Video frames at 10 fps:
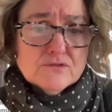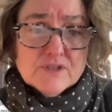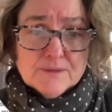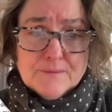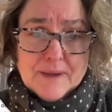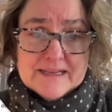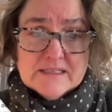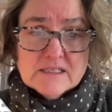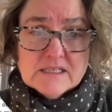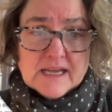some of my
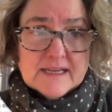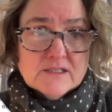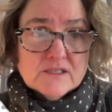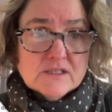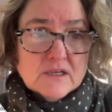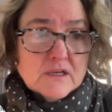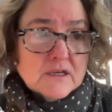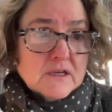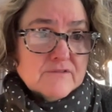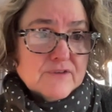insights
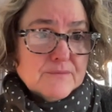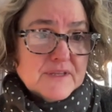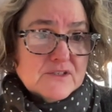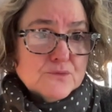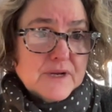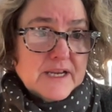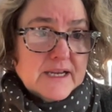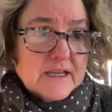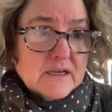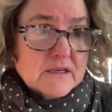from this
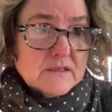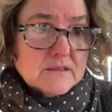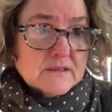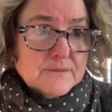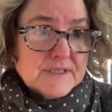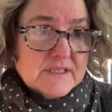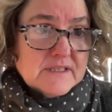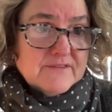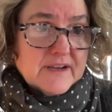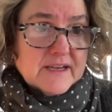week, let me see
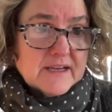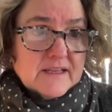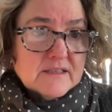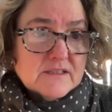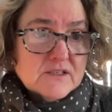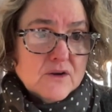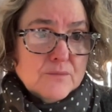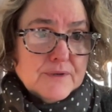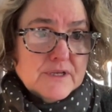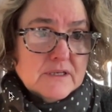if I can get this
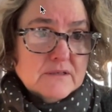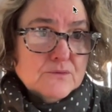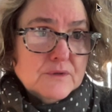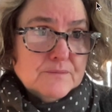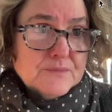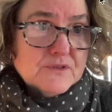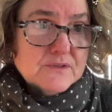open. Whoops.